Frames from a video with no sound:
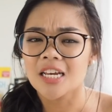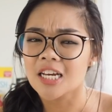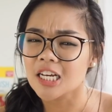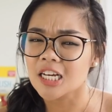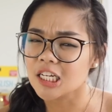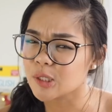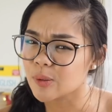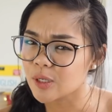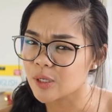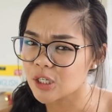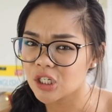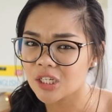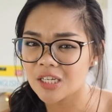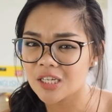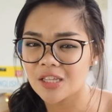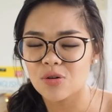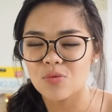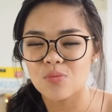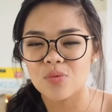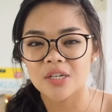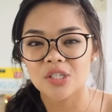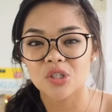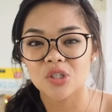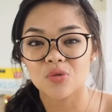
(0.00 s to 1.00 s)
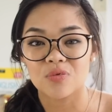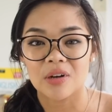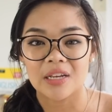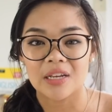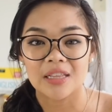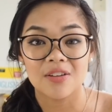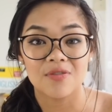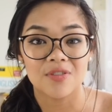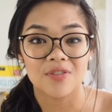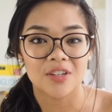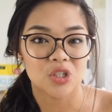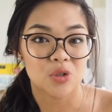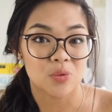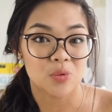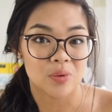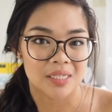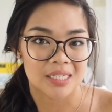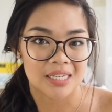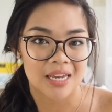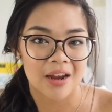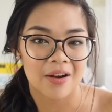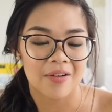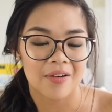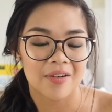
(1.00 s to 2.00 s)
especially the ones relevant to
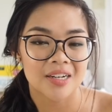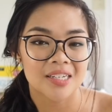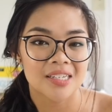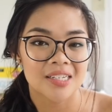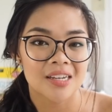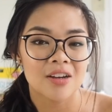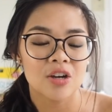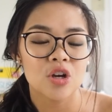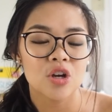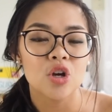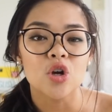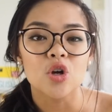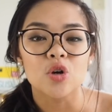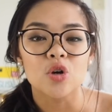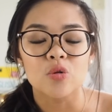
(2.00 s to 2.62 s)
his character,